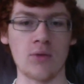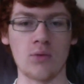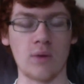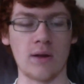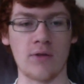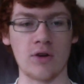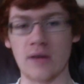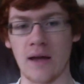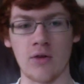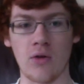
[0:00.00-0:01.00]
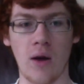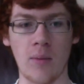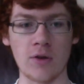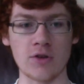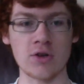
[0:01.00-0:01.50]
Whenever it's, I don't know how
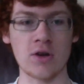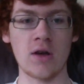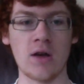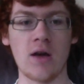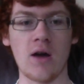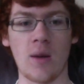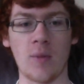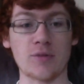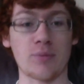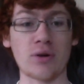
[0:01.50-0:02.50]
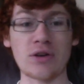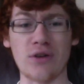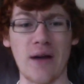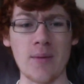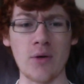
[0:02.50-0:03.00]
much printer
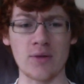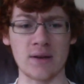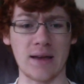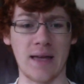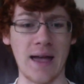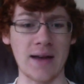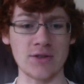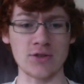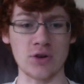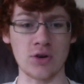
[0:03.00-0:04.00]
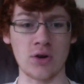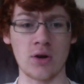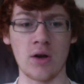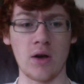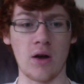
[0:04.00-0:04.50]
ammo is in a canister
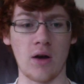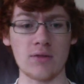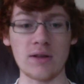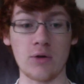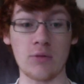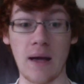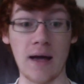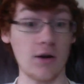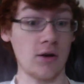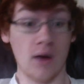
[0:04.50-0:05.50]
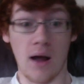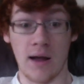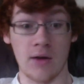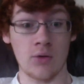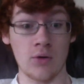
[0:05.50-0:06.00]
of liquid matter. I
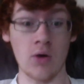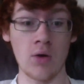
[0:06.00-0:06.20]
don't know.